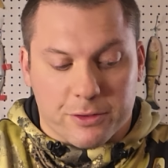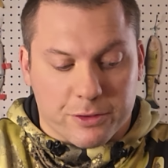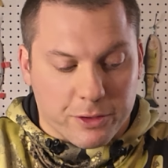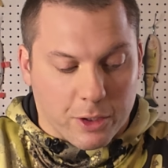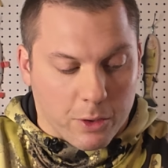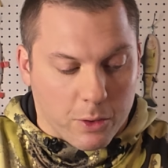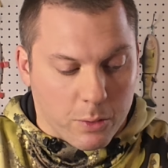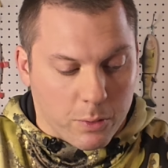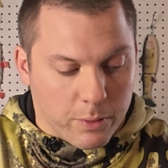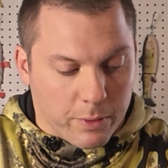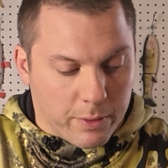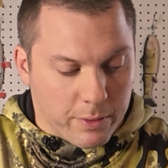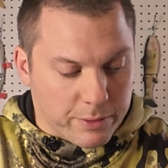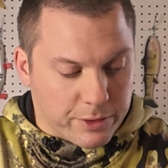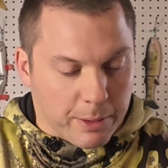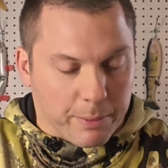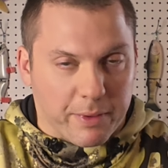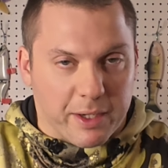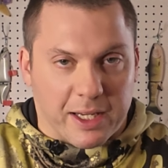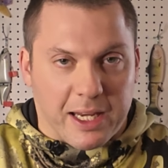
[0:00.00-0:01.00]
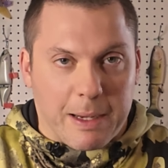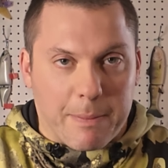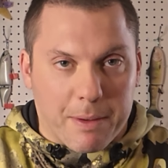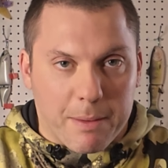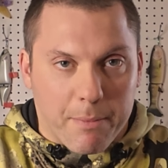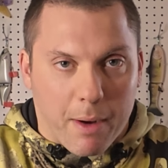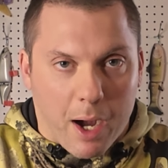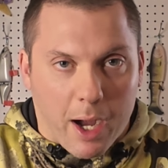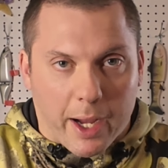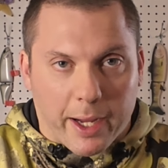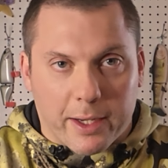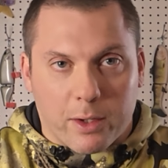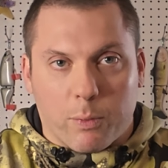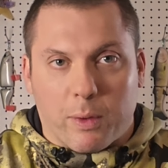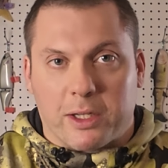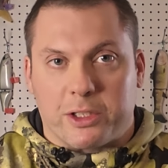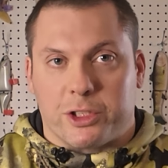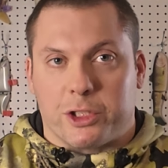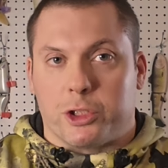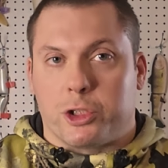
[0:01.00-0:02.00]
So something to keep in mind,
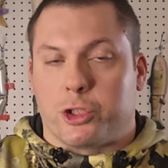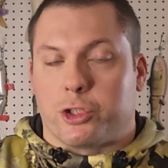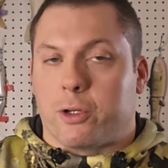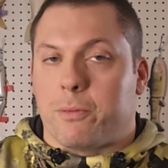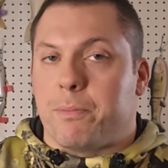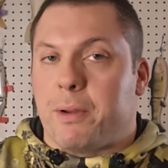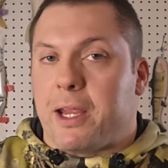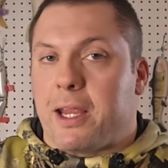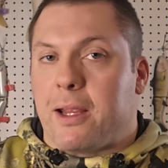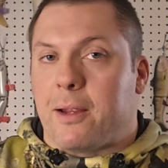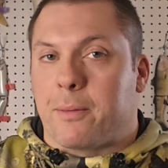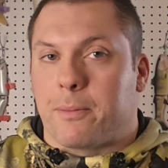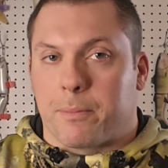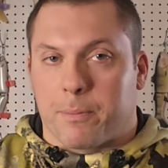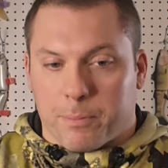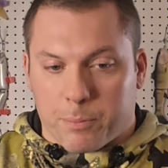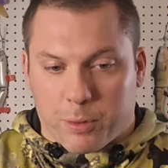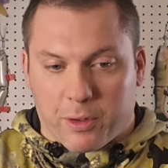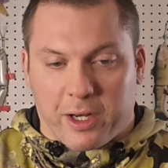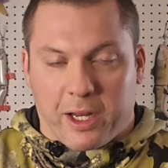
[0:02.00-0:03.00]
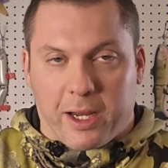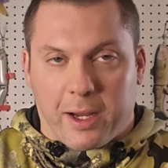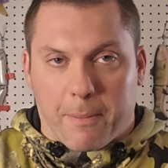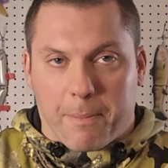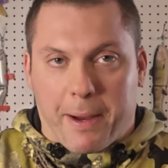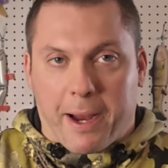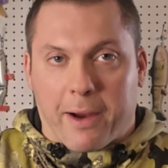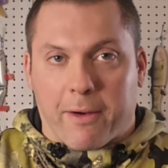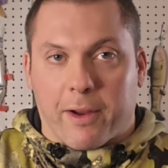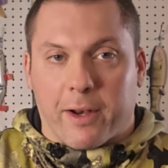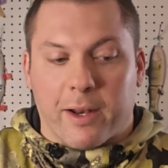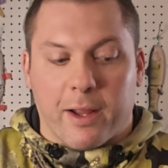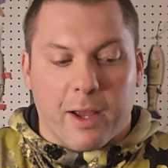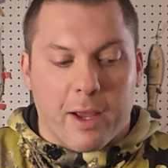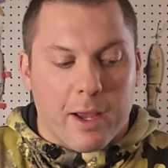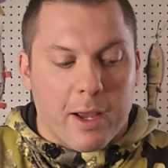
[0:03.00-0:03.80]
which should be pretty apparent,